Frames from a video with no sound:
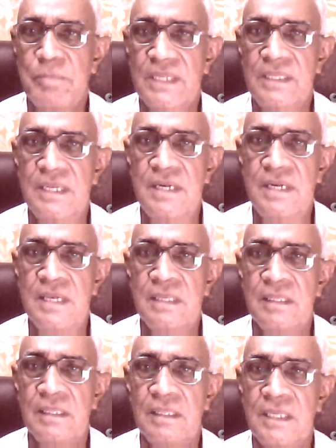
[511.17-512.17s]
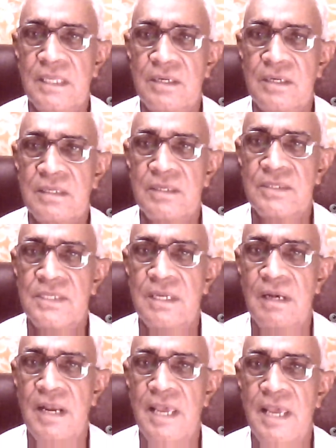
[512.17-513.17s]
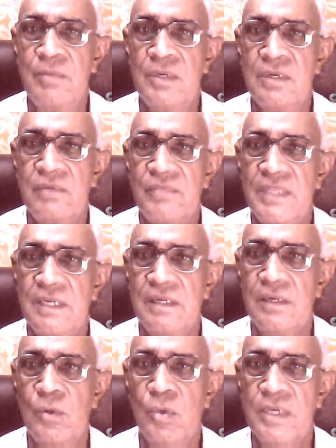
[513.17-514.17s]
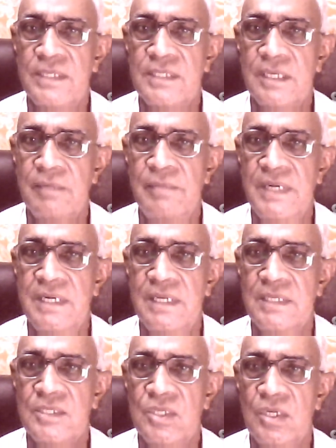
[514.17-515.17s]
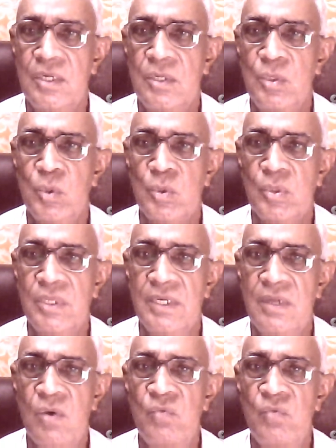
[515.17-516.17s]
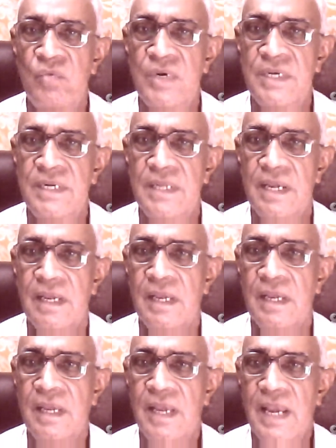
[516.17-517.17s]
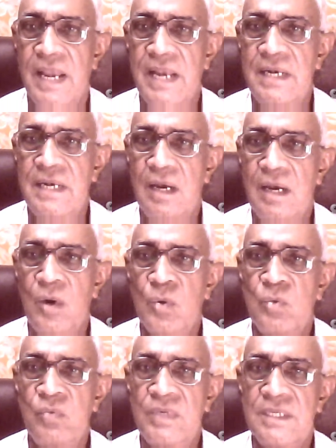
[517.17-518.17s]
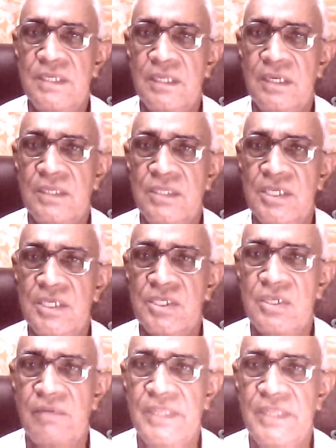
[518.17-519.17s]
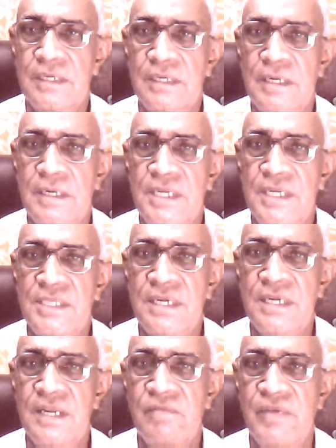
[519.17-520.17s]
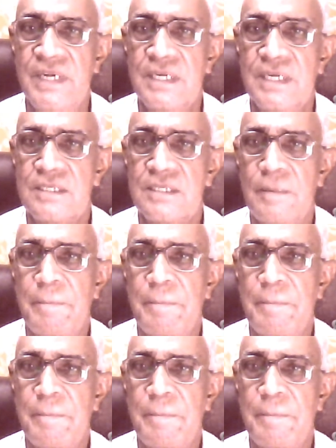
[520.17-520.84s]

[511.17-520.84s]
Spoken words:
The thinning that occurs in labor of the lower segment is due to the downward and outward thrust of the descending fetus.